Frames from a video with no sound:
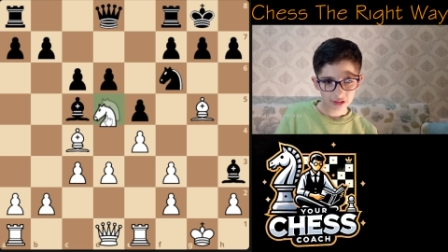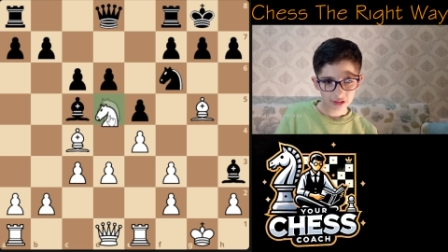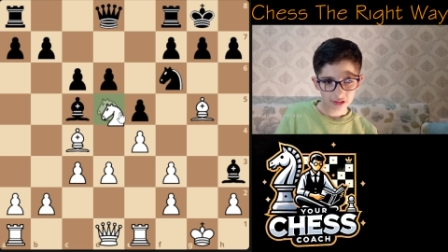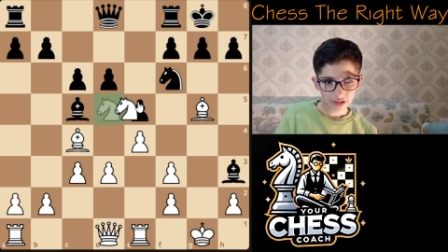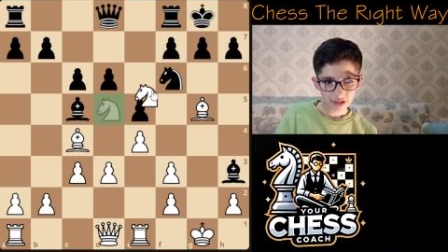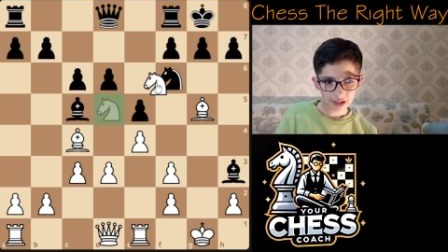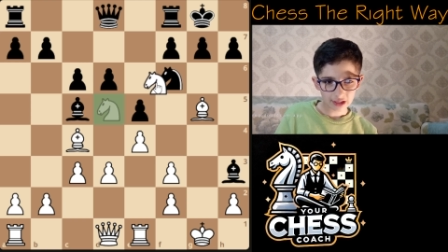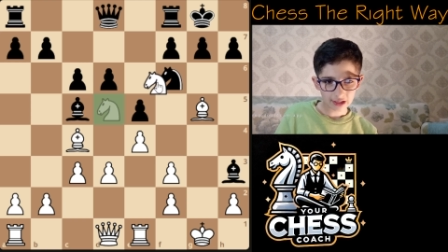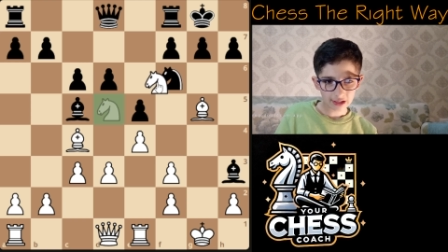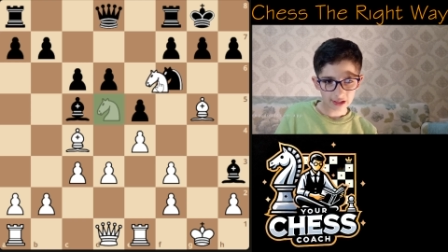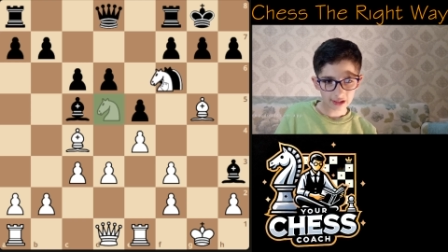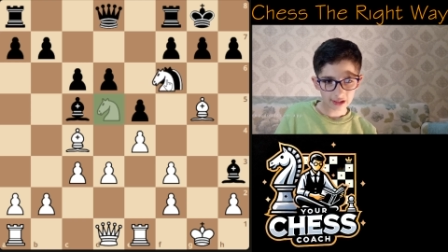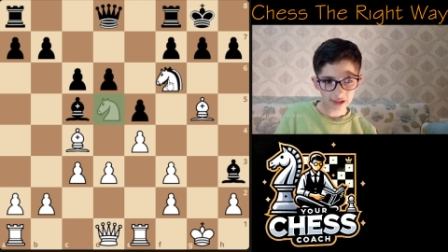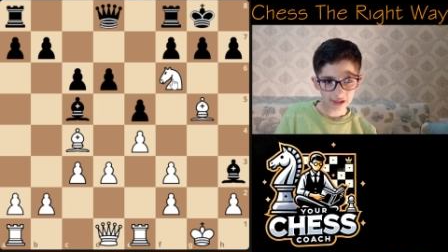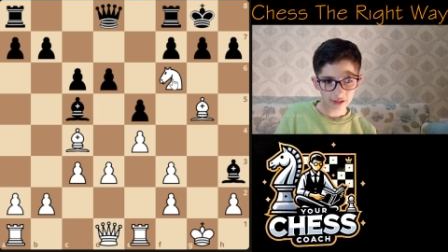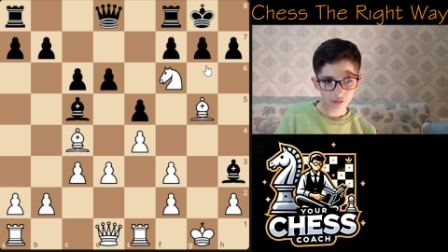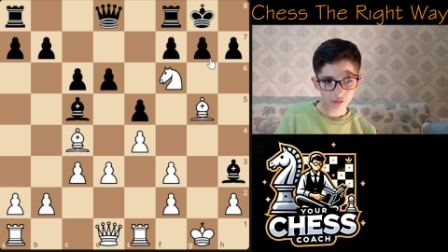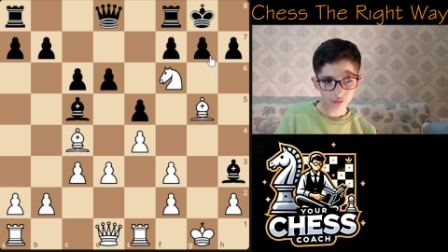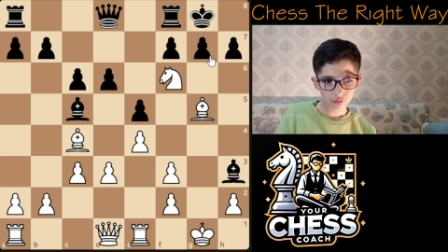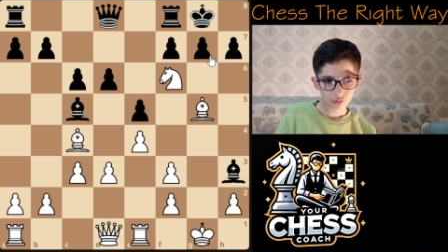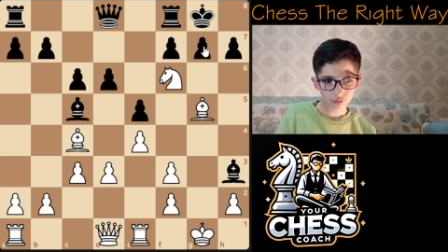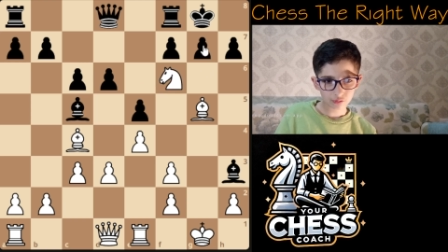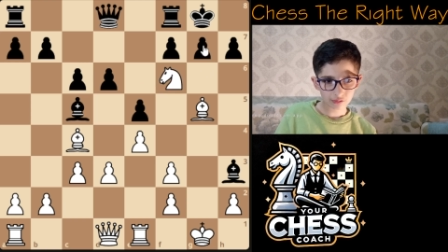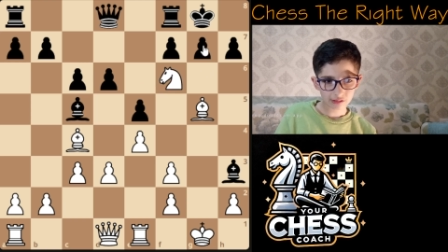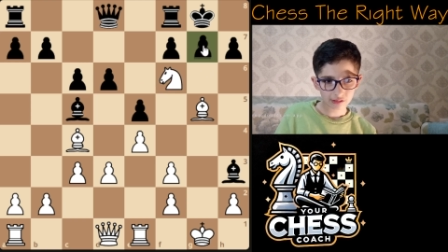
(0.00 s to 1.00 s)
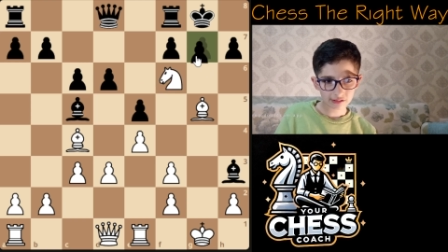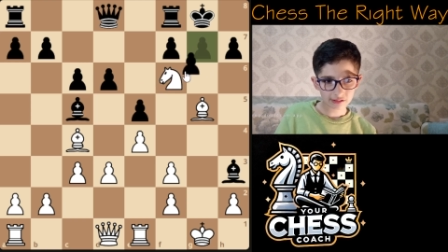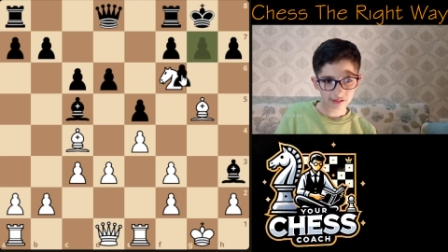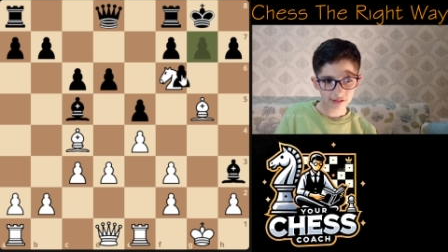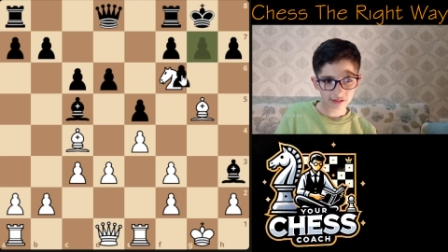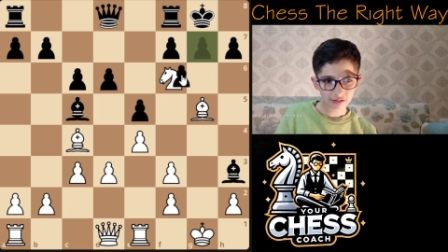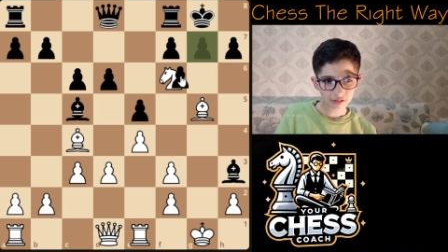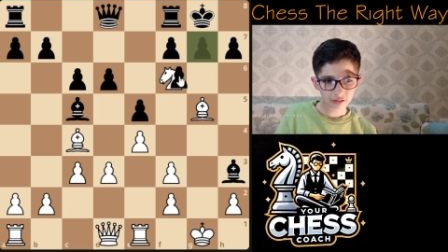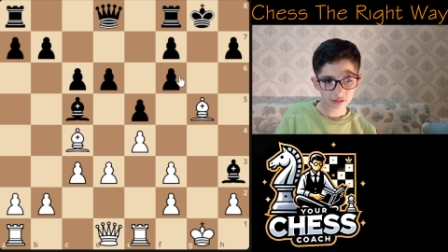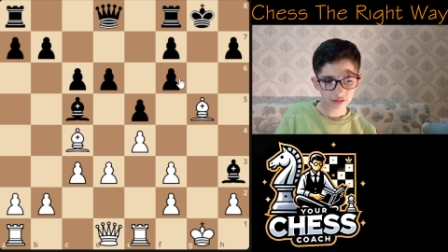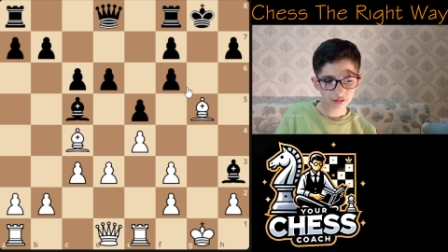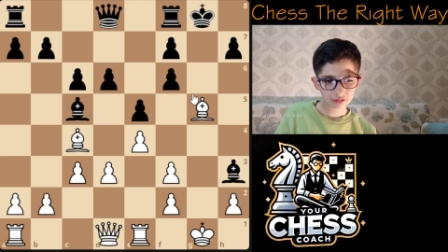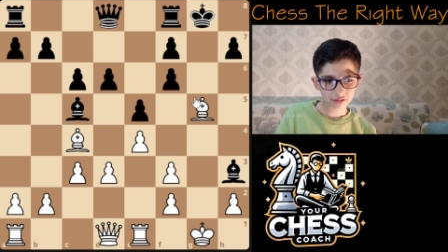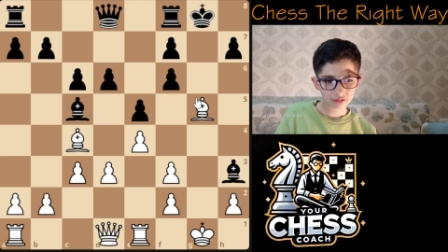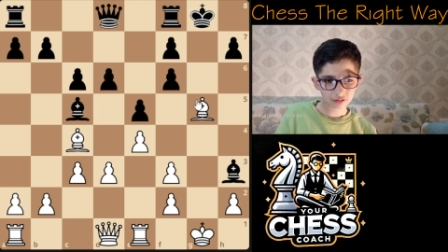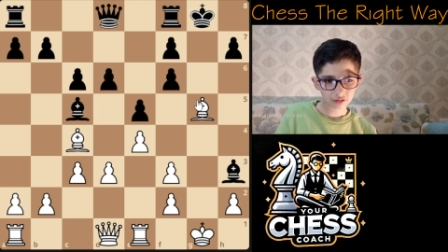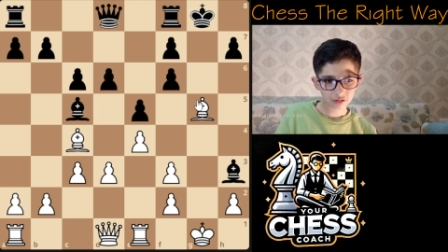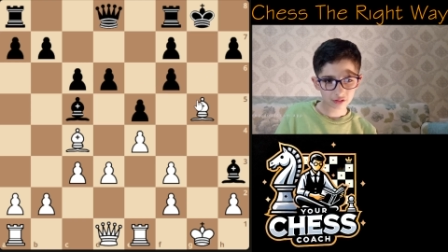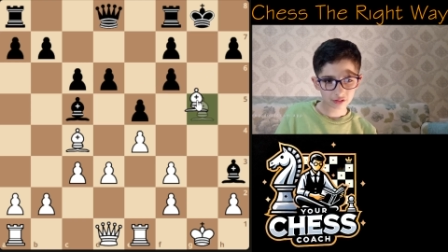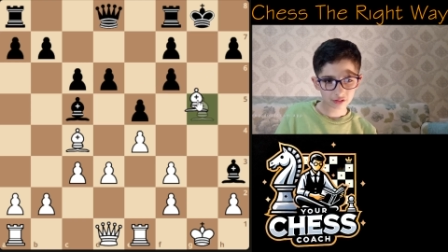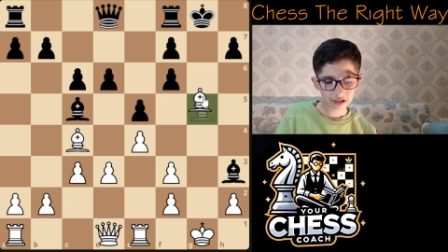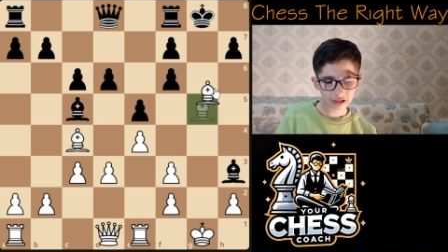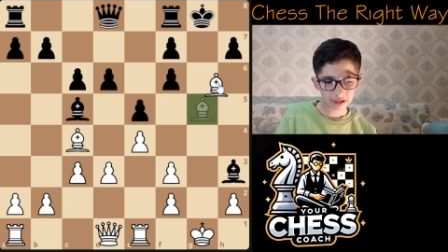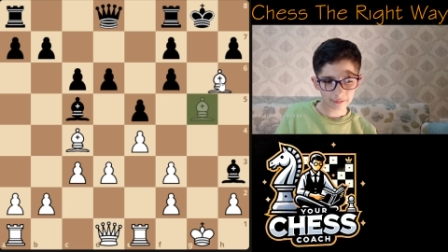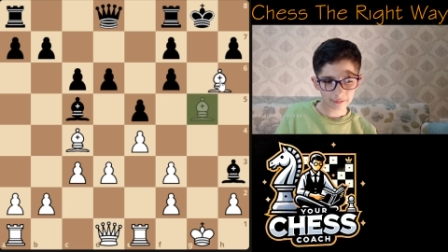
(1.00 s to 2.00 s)
and we took,
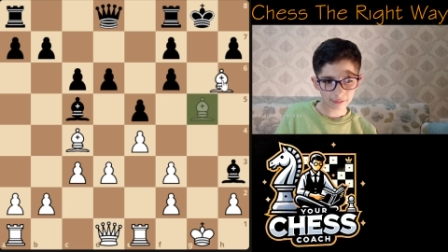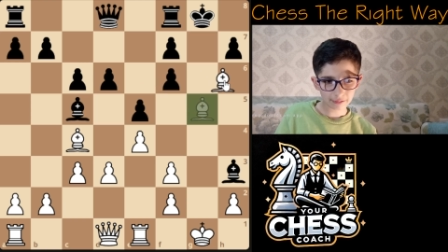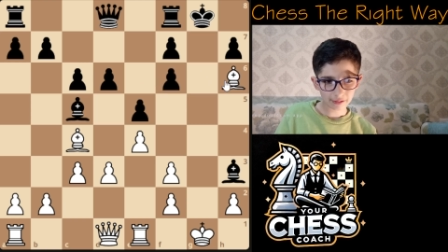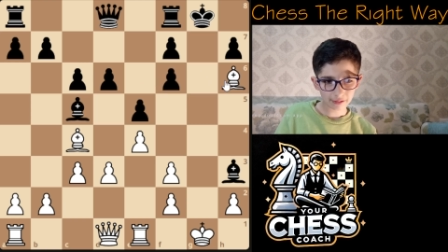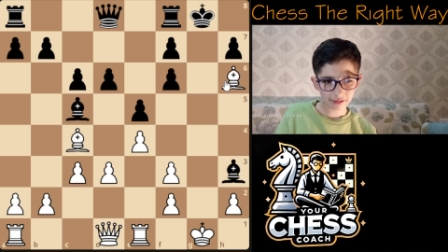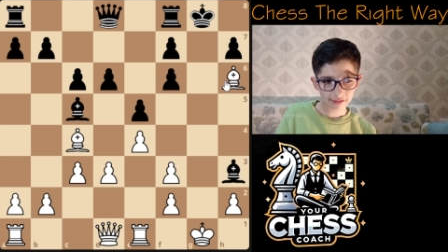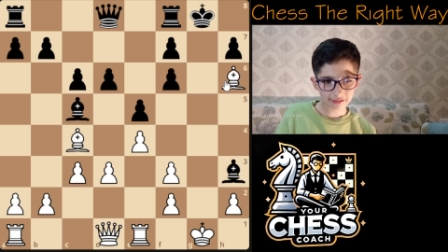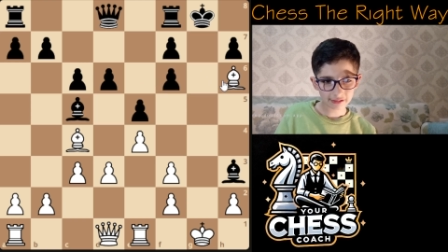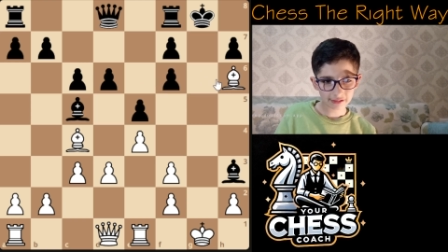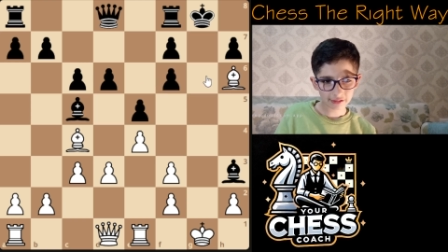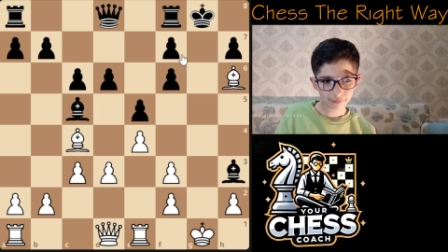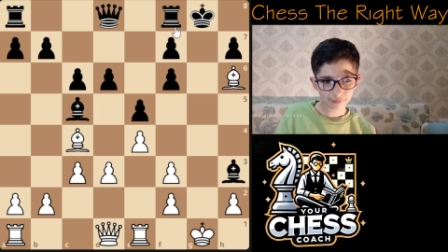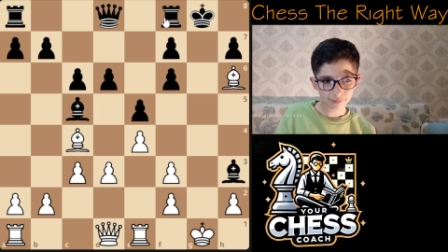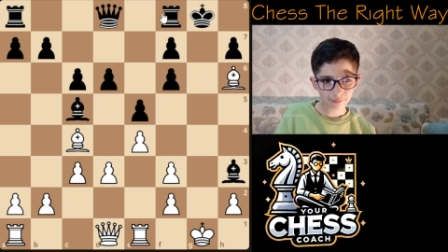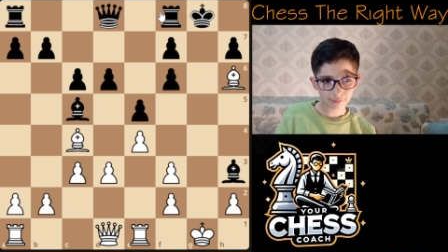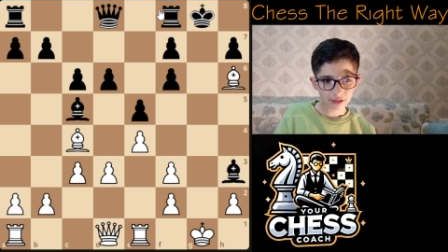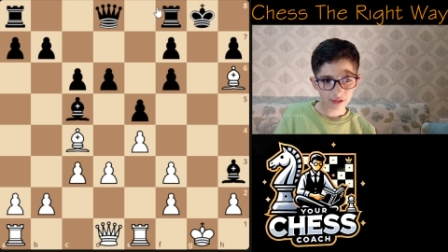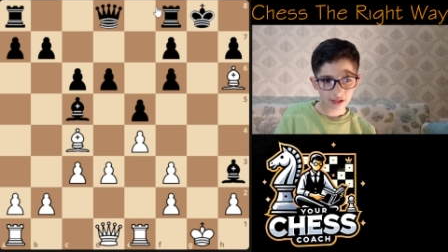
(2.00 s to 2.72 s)
and played here.